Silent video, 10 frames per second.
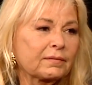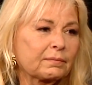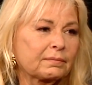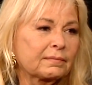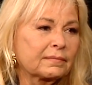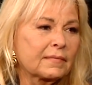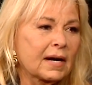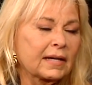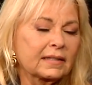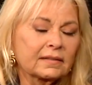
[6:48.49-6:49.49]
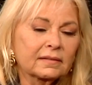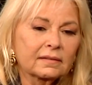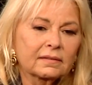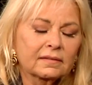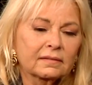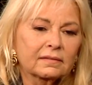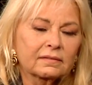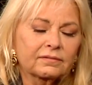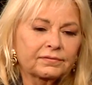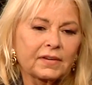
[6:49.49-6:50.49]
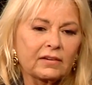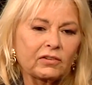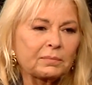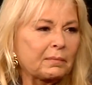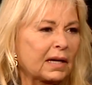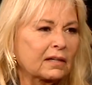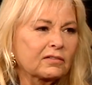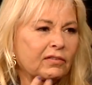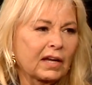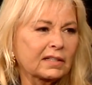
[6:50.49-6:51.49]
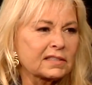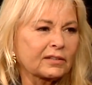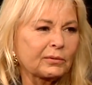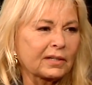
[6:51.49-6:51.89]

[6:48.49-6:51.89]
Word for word: my favorite male fantasy or